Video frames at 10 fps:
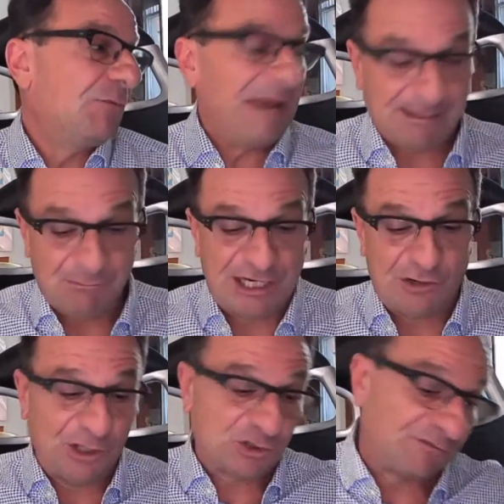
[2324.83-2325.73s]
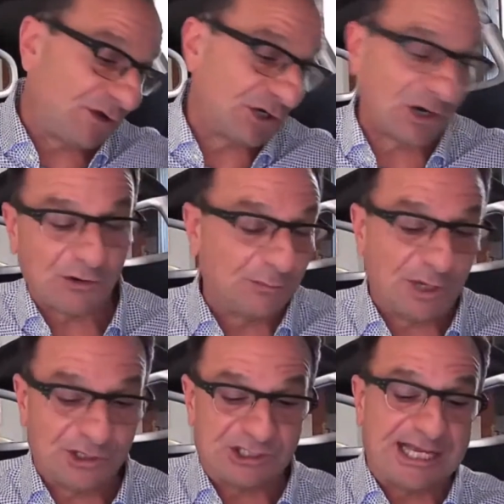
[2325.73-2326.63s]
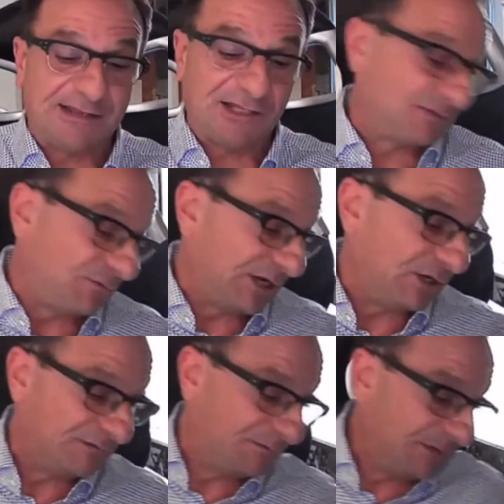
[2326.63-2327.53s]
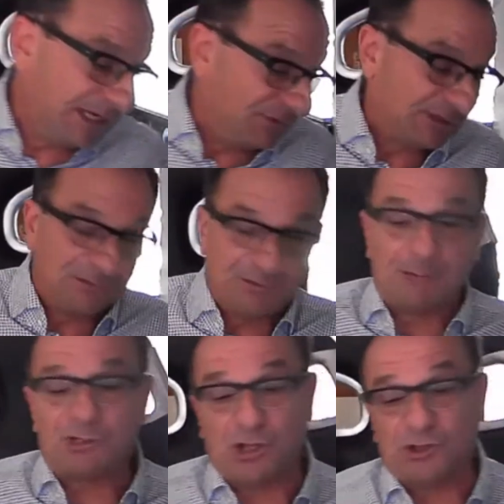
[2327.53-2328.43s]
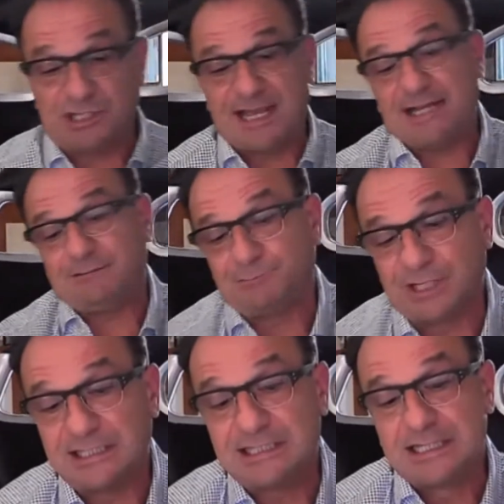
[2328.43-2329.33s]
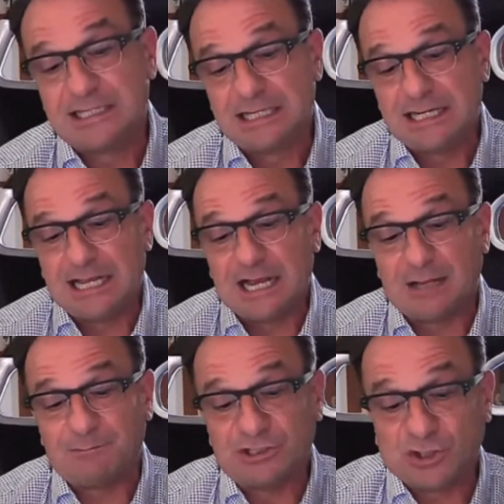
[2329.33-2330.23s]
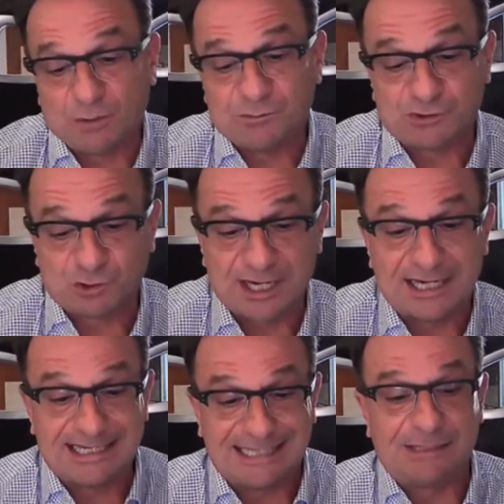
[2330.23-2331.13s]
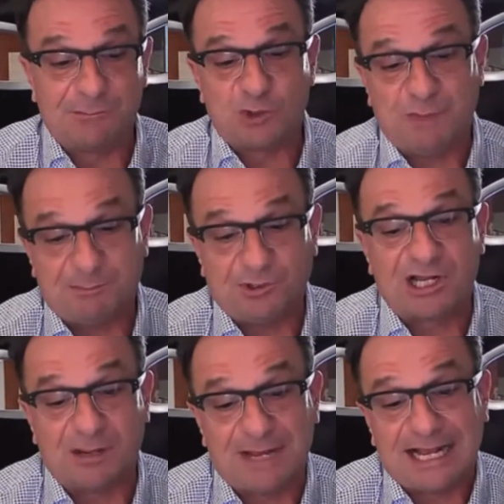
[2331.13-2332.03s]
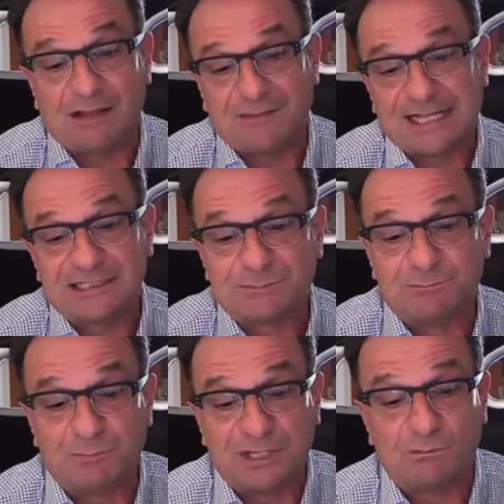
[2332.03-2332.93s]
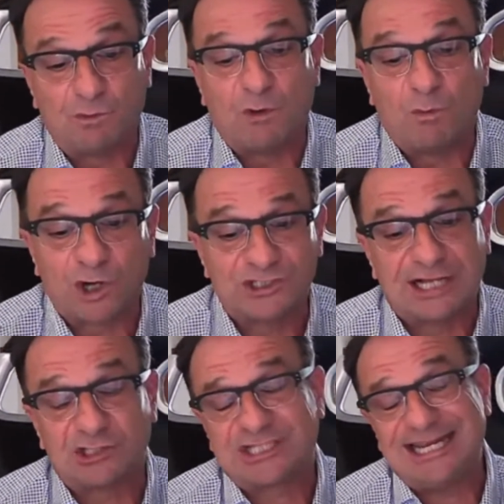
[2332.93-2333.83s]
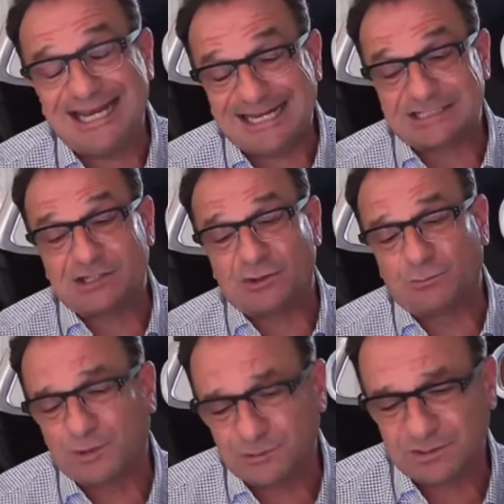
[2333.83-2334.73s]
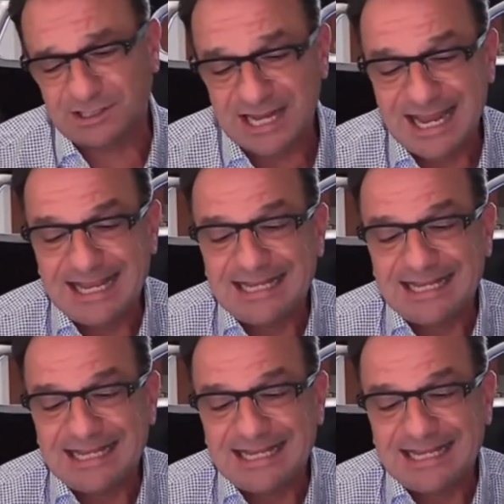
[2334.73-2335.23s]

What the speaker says: make money on this or fund our other budgets out of this, if we could have even come close to that. But in terms of trying to get the most people to come out, that's been what works. Now, skiing is a little more interesting.